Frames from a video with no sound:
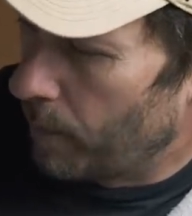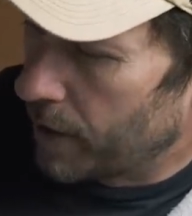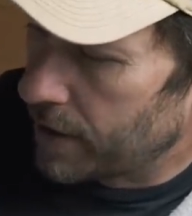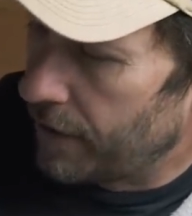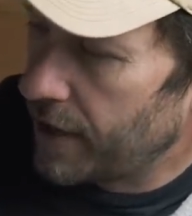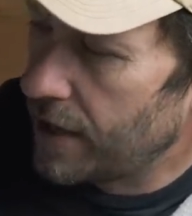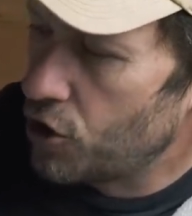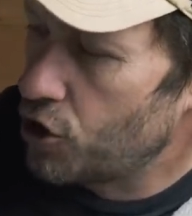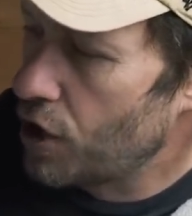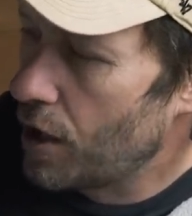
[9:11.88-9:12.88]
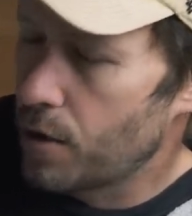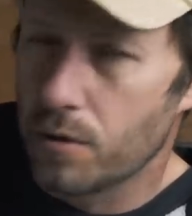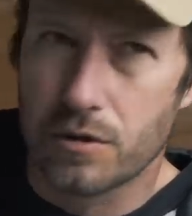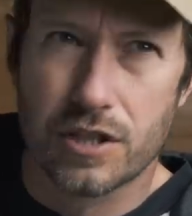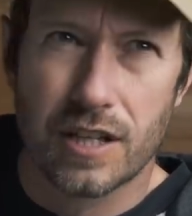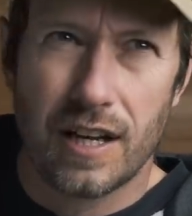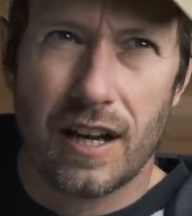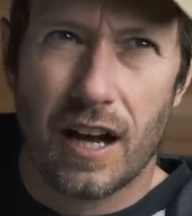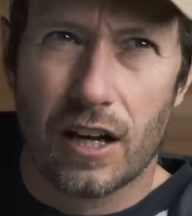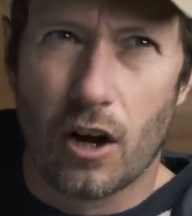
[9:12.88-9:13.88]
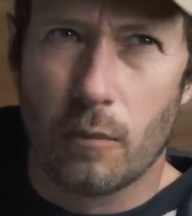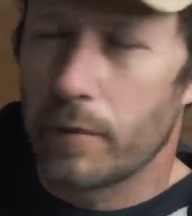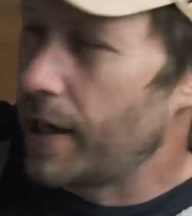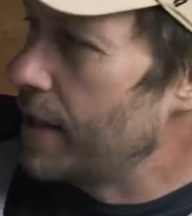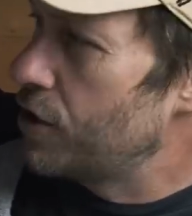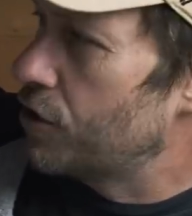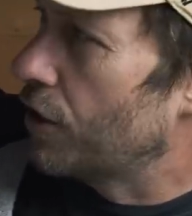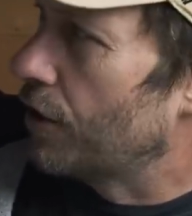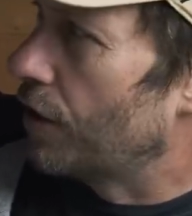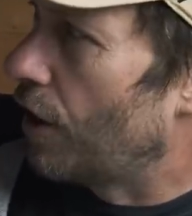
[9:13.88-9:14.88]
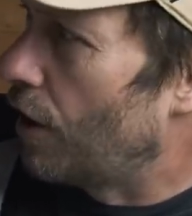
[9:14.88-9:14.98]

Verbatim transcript: one, because I think it shows a combination